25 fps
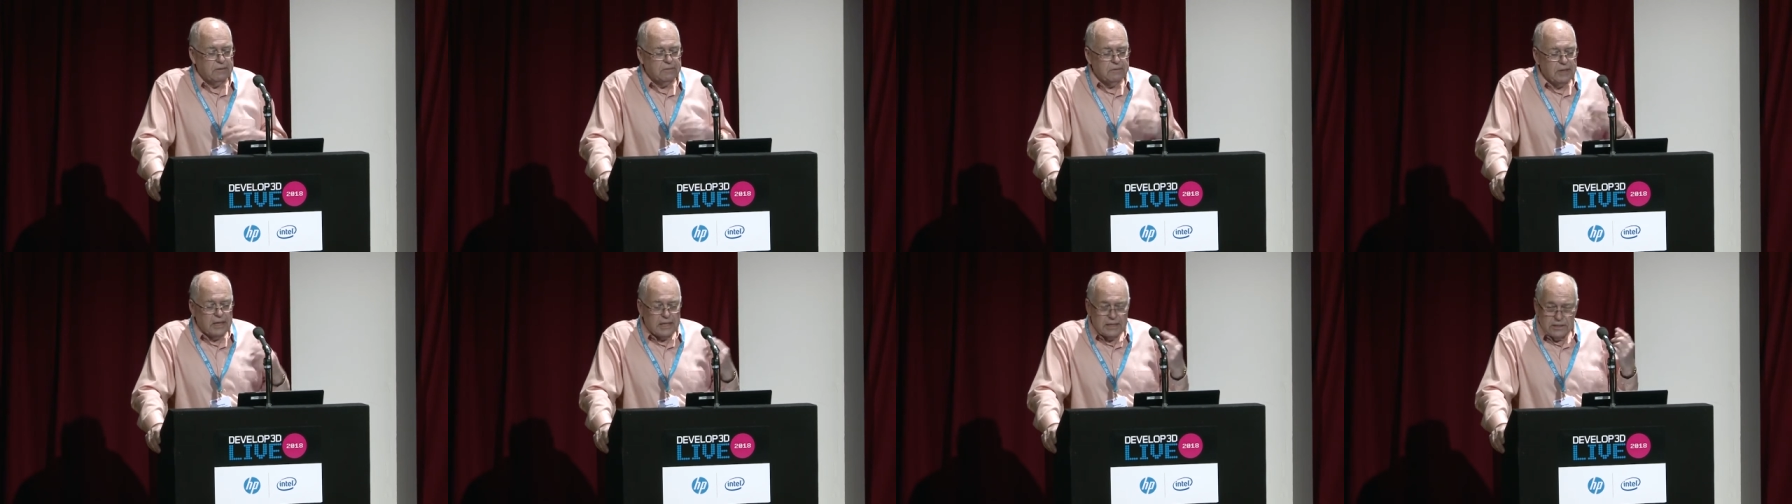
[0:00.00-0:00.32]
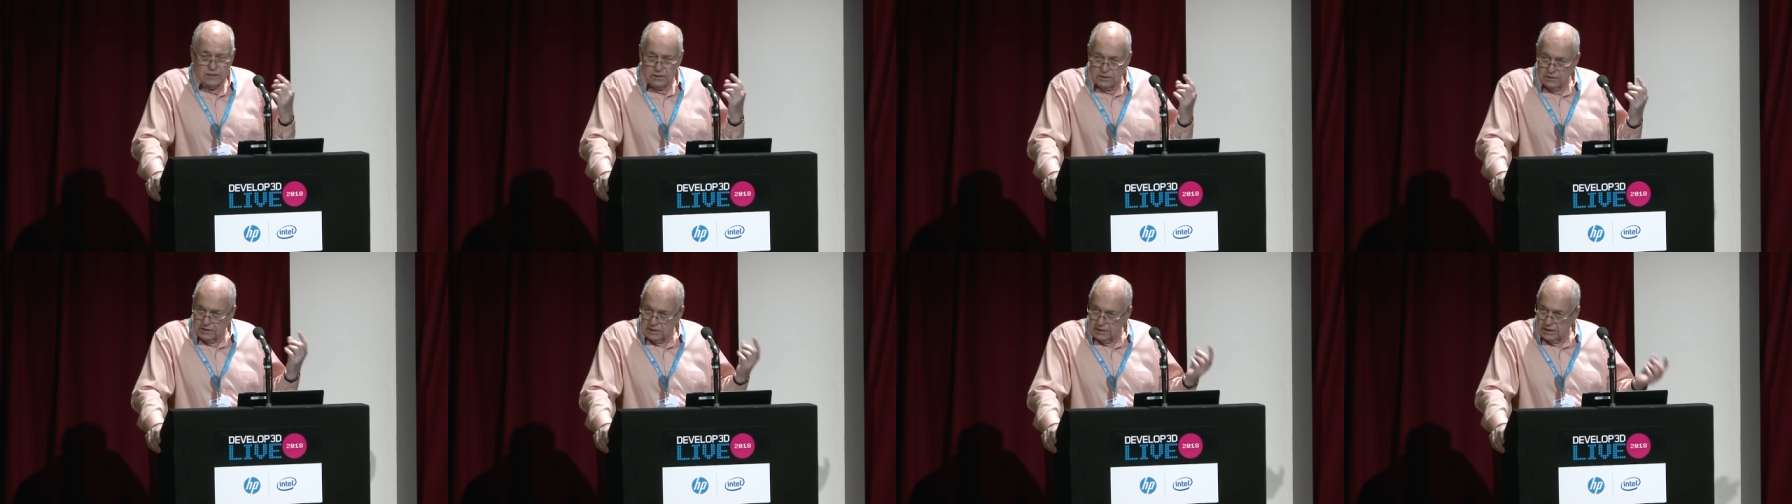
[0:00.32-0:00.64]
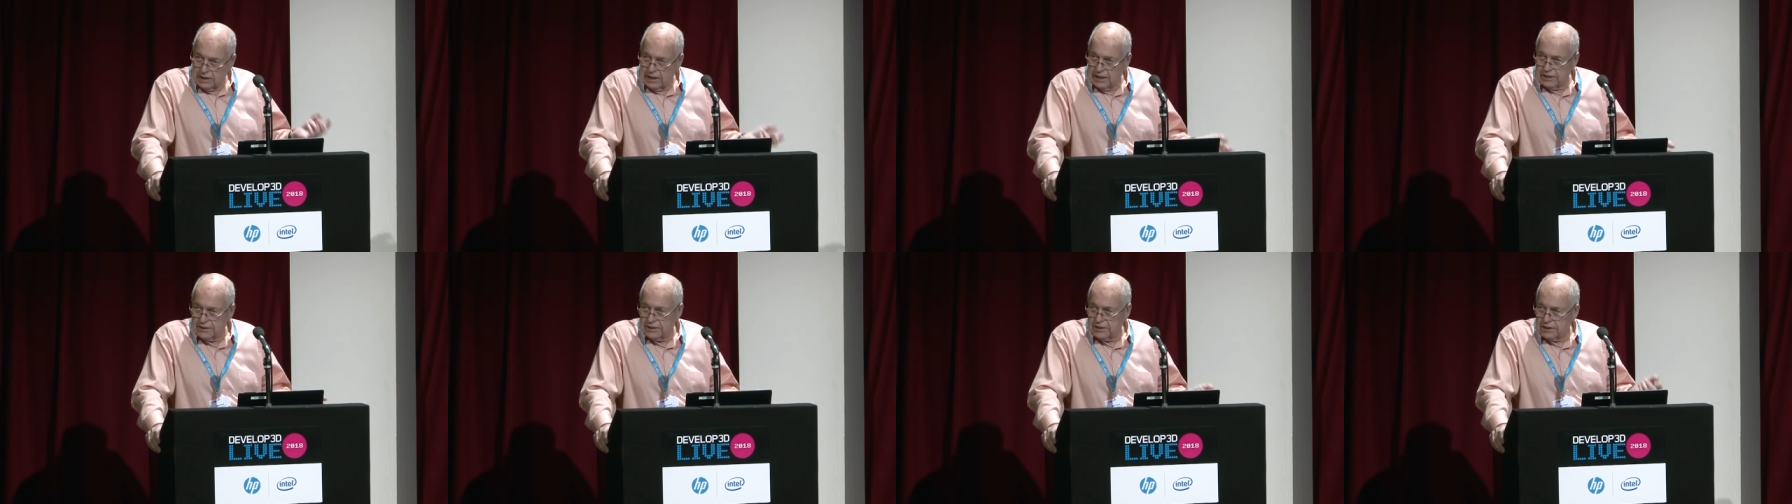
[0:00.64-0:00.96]
And
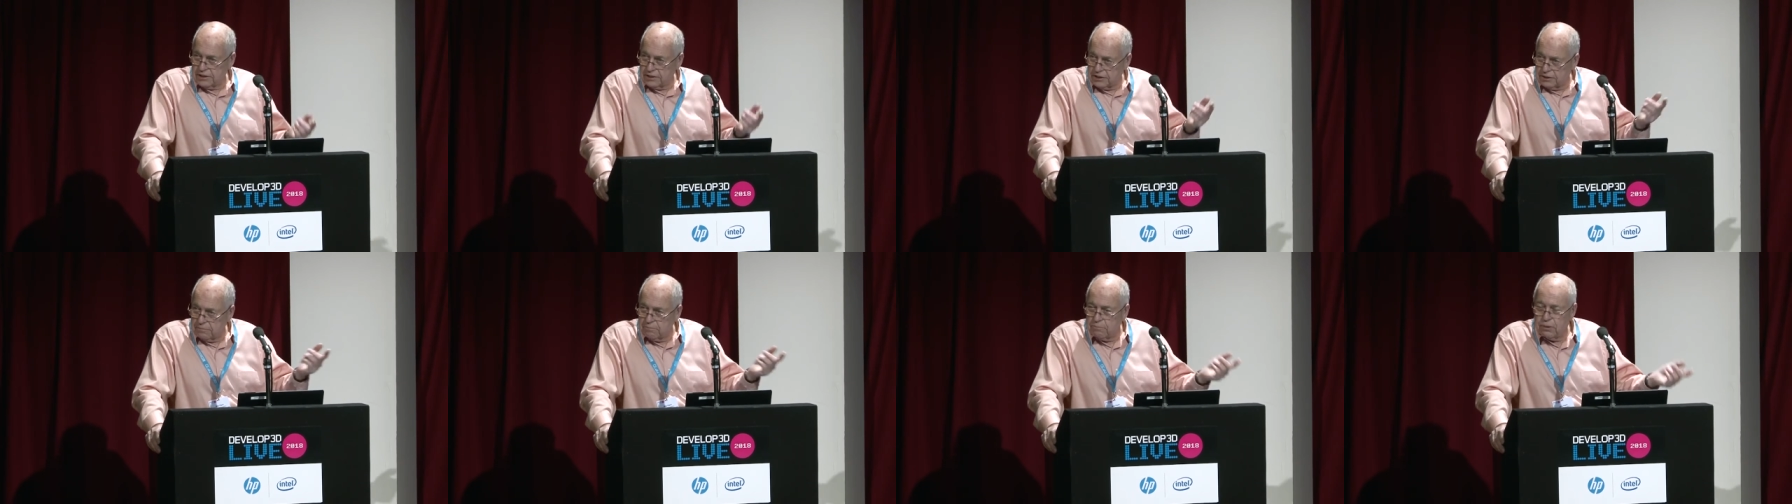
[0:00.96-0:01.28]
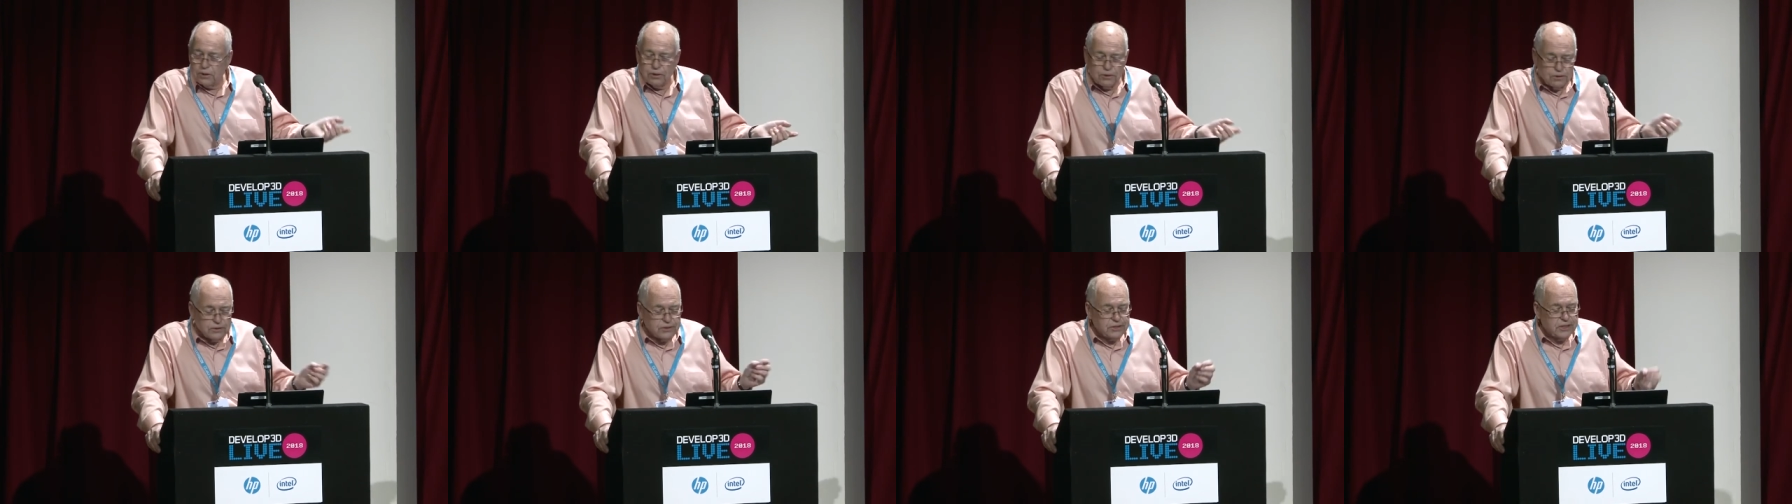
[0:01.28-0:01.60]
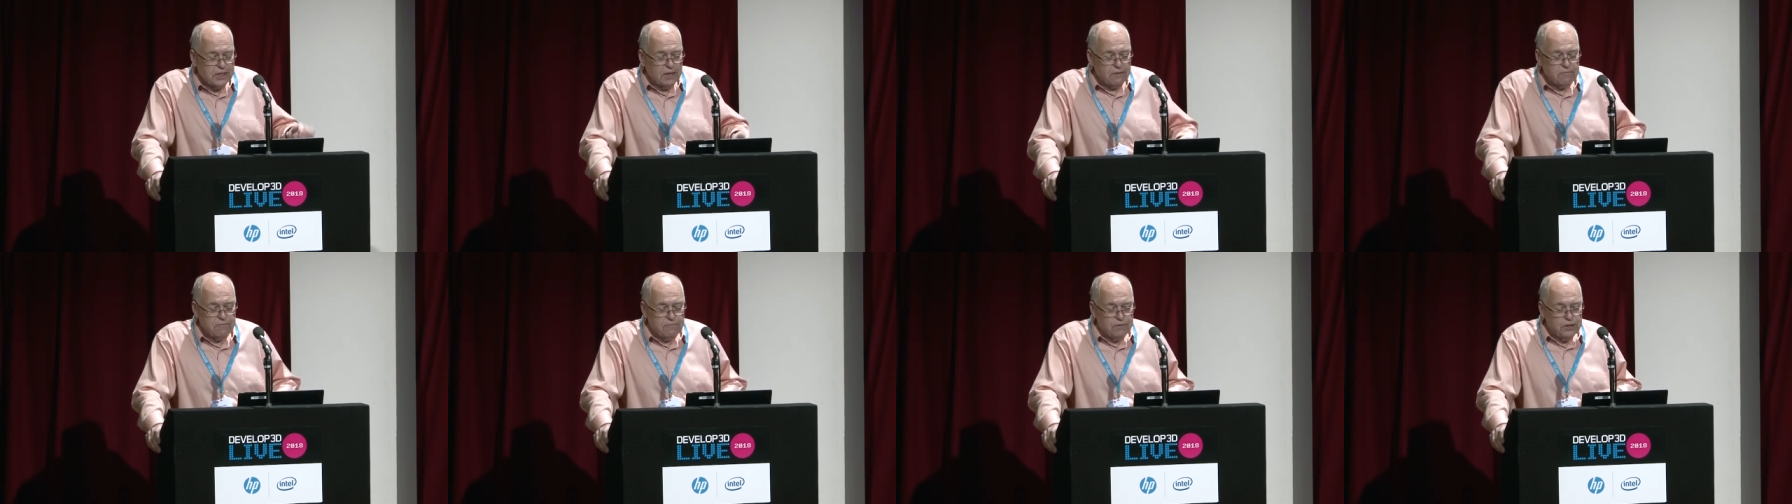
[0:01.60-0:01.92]
yes, it's important to
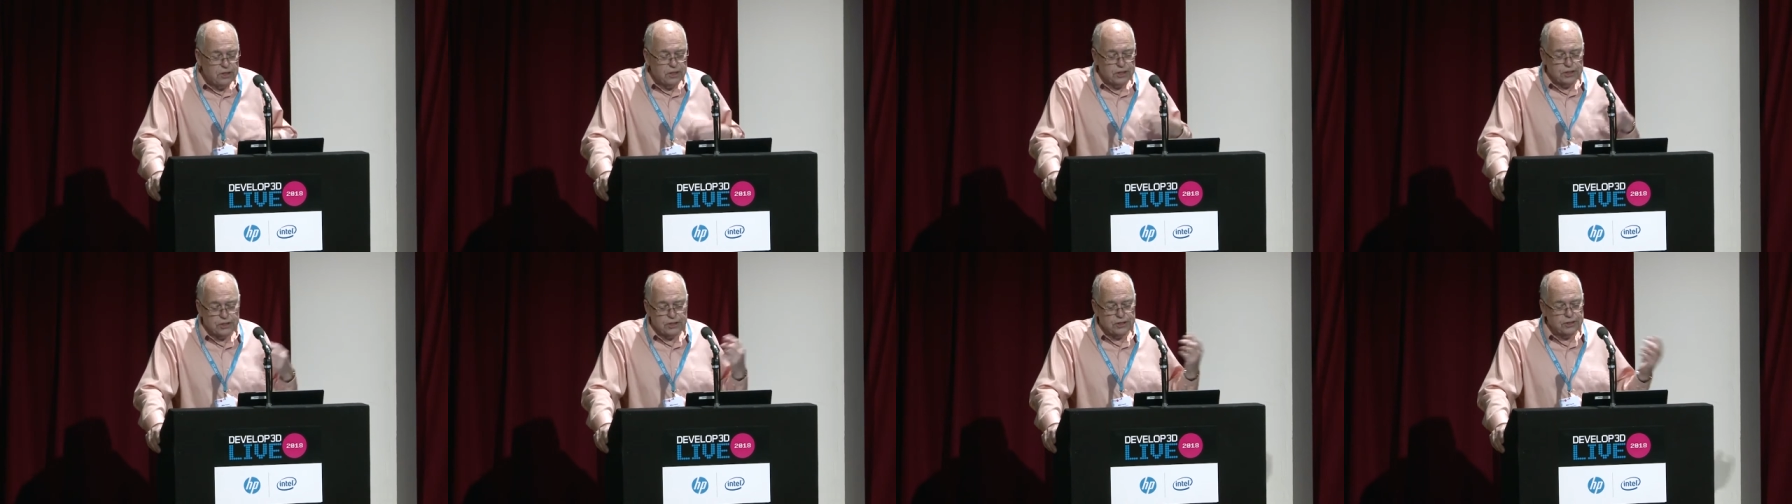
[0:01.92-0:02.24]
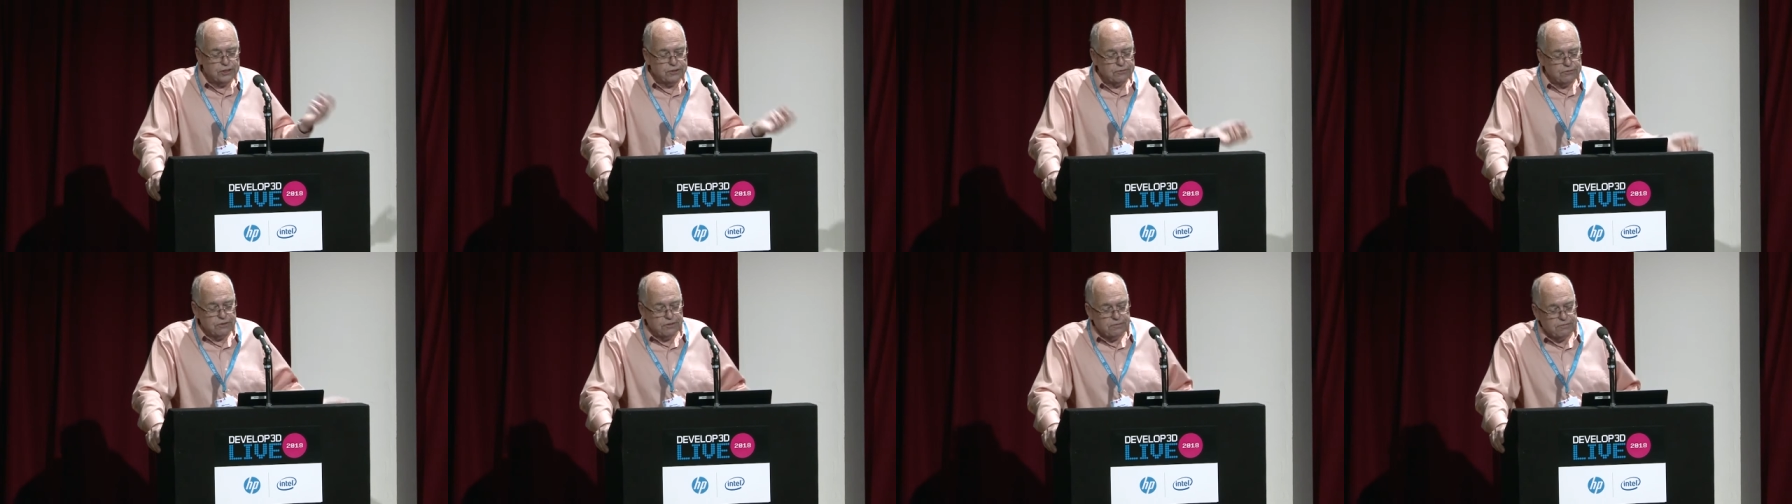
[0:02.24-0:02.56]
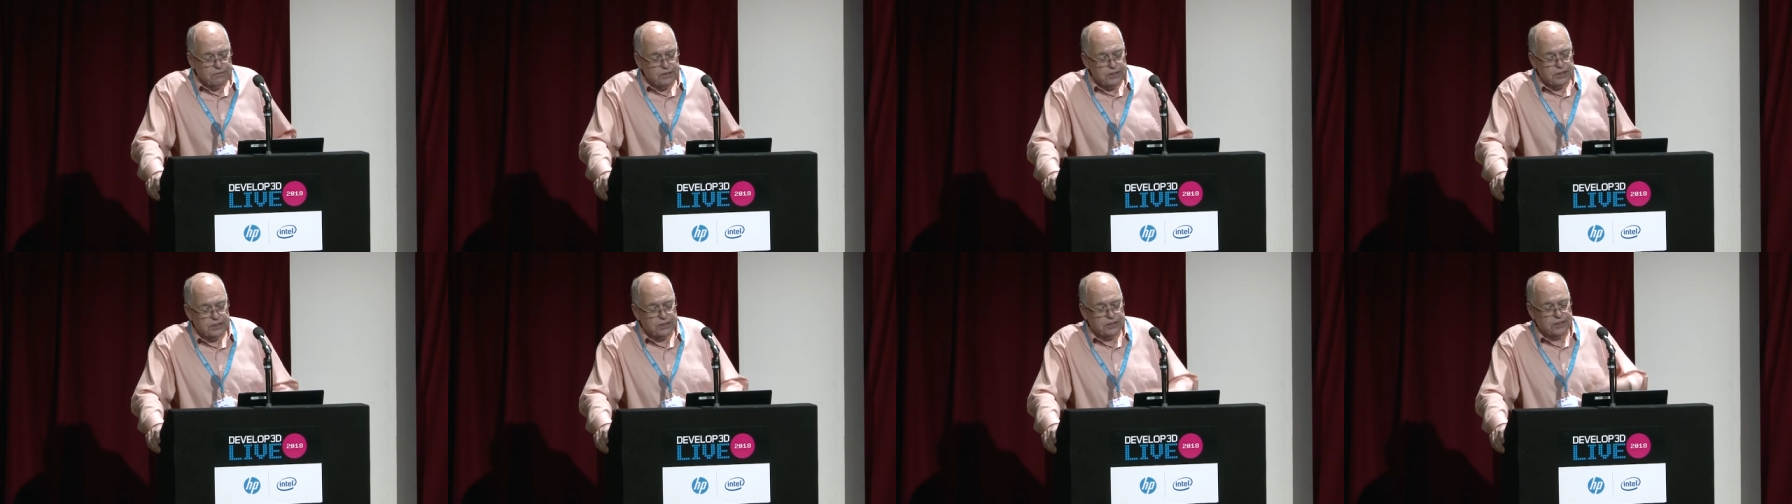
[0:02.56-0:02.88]
have versions,
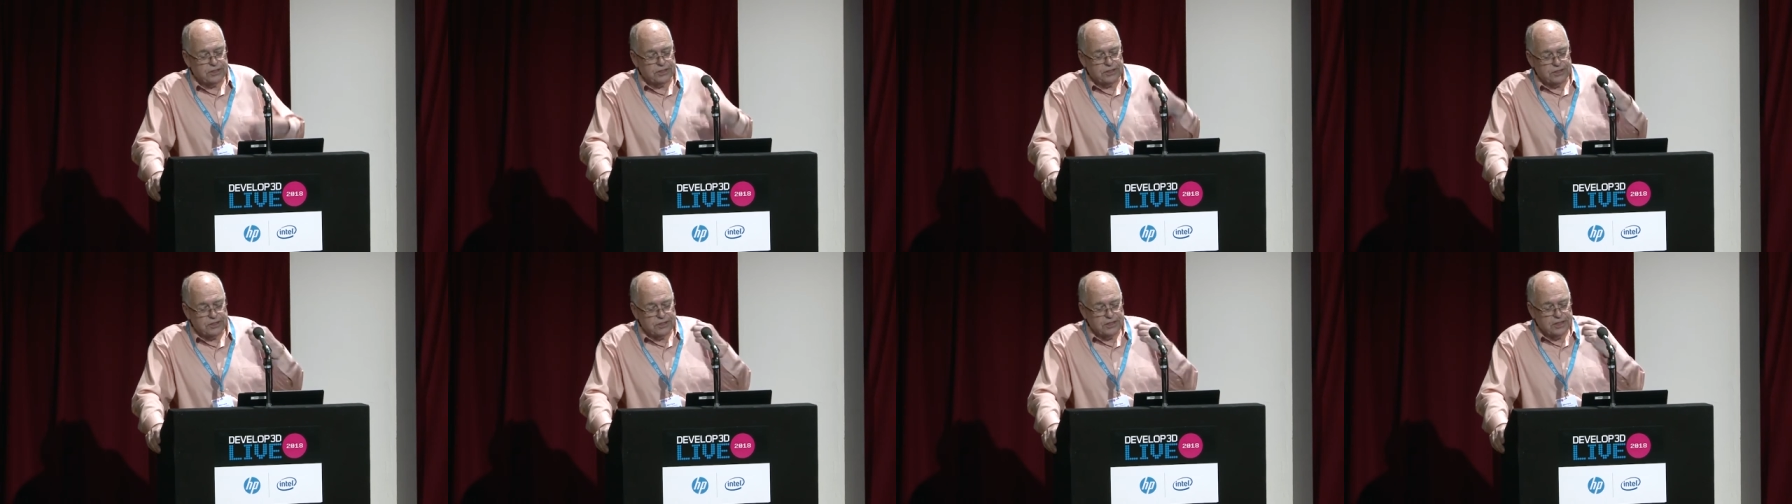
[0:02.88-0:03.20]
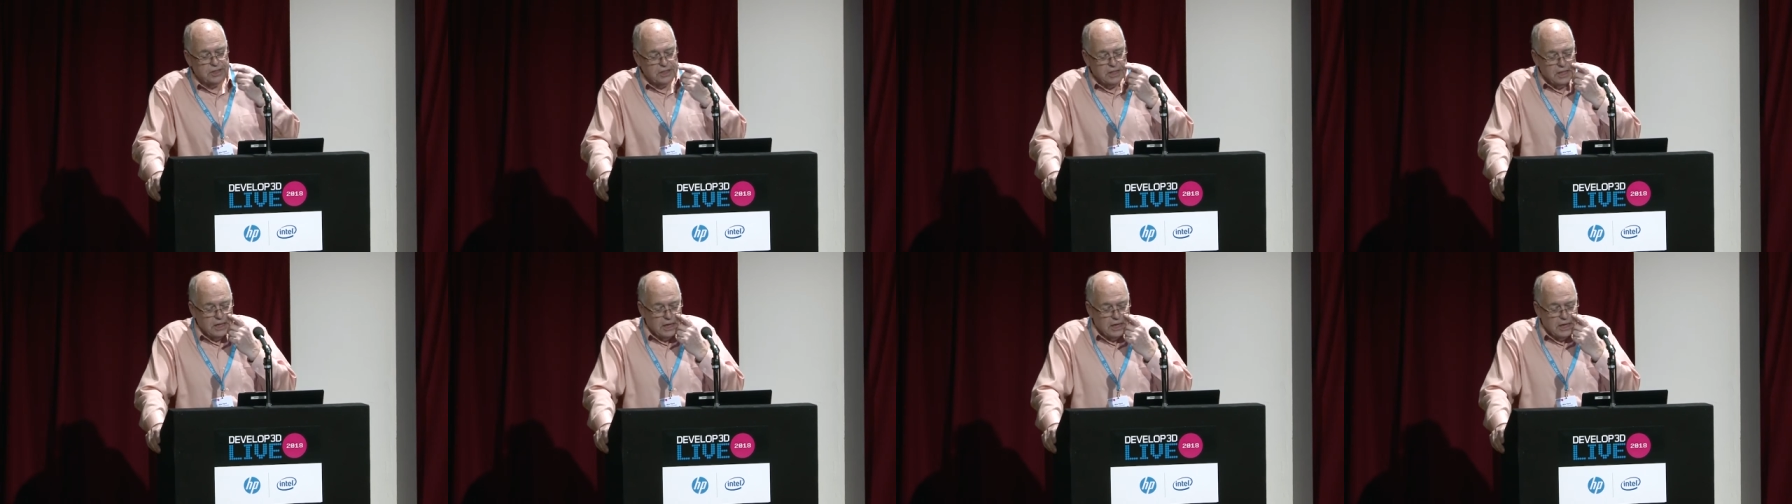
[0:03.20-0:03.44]
revisions,